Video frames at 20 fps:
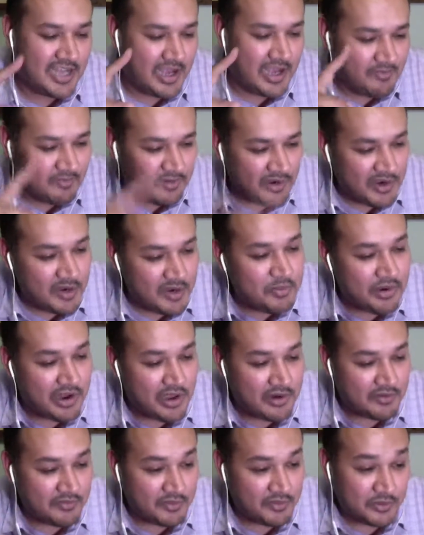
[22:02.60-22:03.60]
I'm very
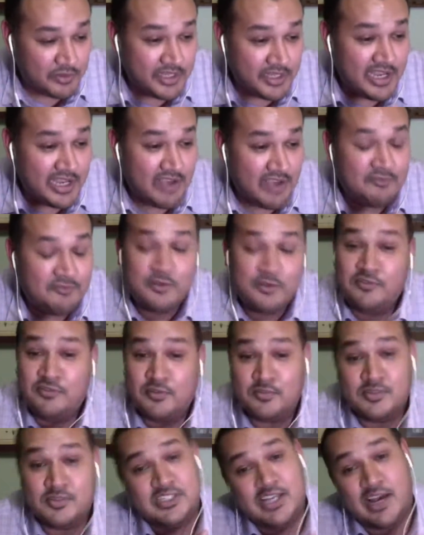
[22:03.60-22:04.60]
proud of you. They got food
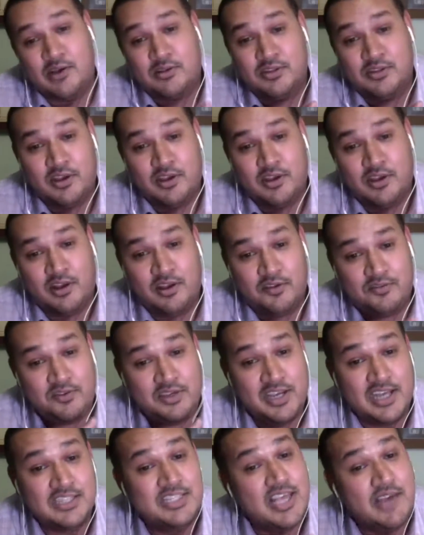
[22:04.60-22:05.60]
from South, y'all. If
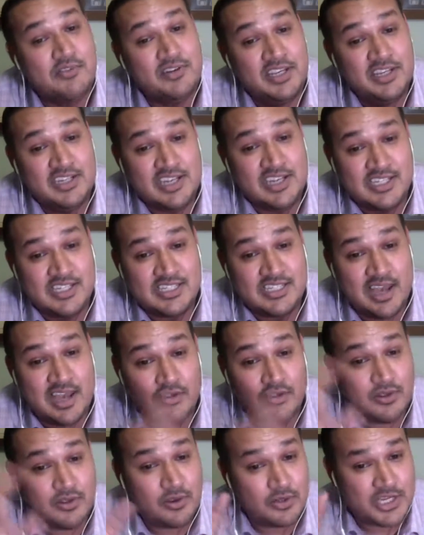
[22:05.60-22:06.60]
you guys haven't eaten at
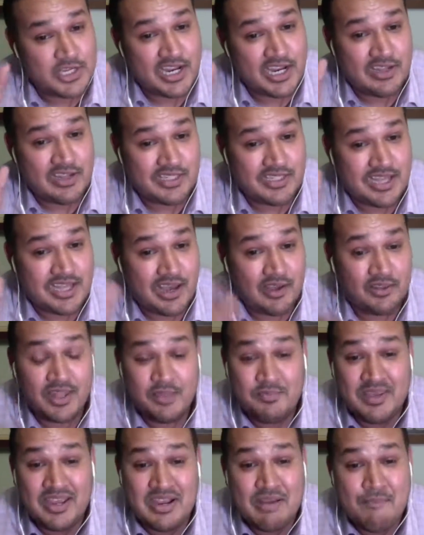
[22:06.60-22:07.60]
South, go check out South. They
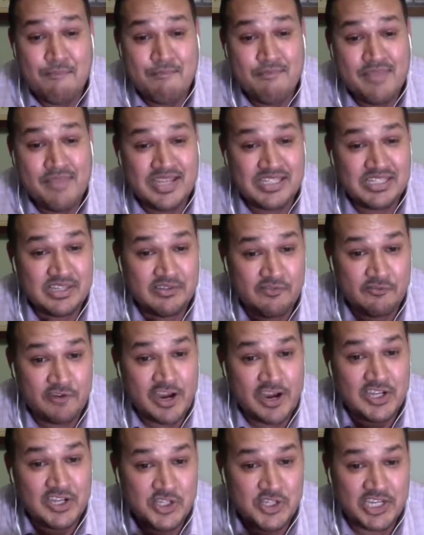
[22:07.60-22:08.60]
make amazing
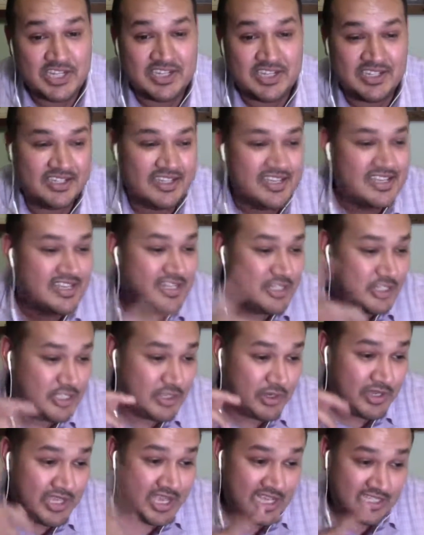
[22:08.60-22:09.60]
fried chicken.
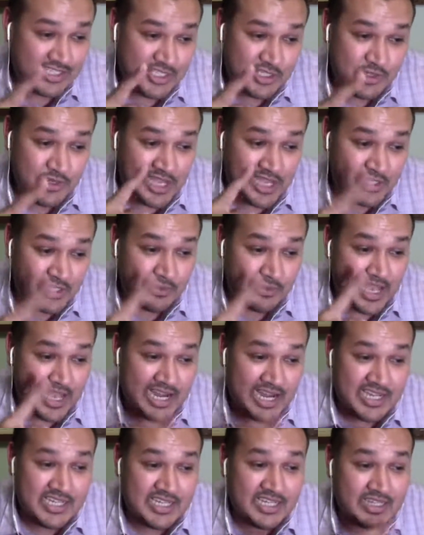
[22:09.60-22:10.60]
So yes, you had the right
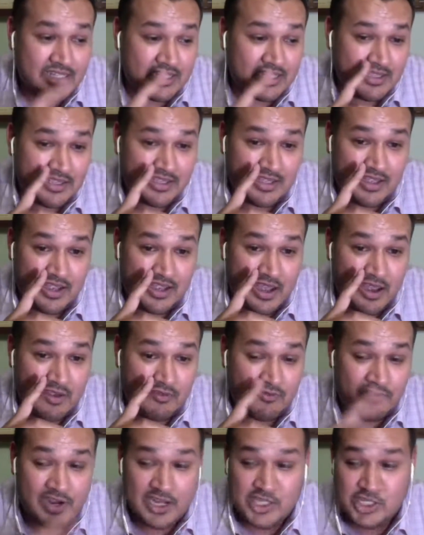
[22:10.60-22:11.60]
idea. The
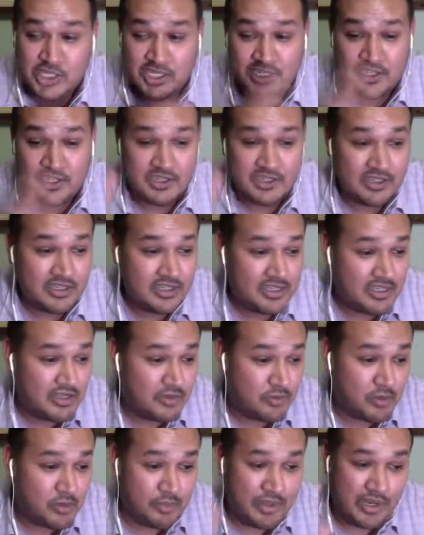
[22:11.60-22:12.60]
fried chicken
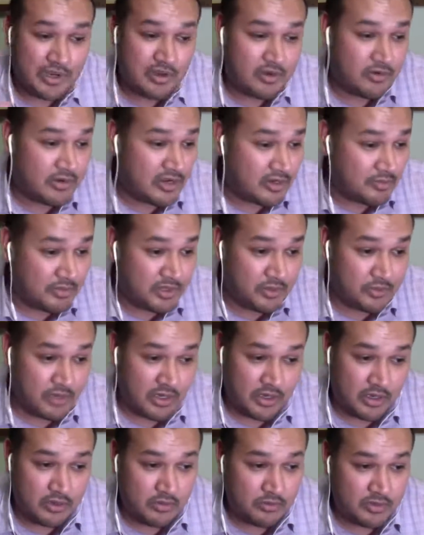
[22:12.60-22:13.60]
will pair incredibly
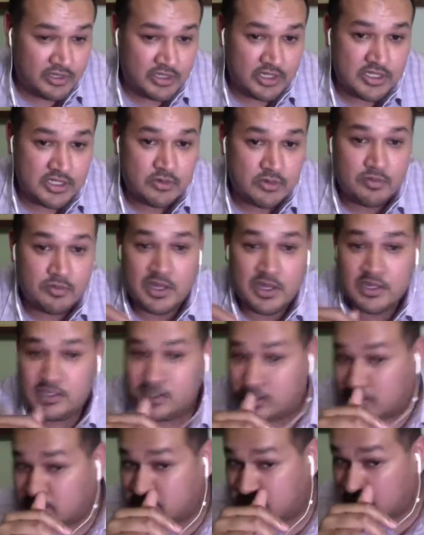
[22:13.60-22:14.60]
well with this Cremant de
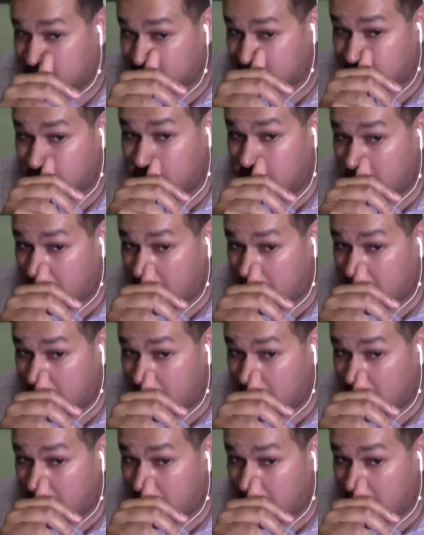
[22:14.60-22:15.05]
sauce.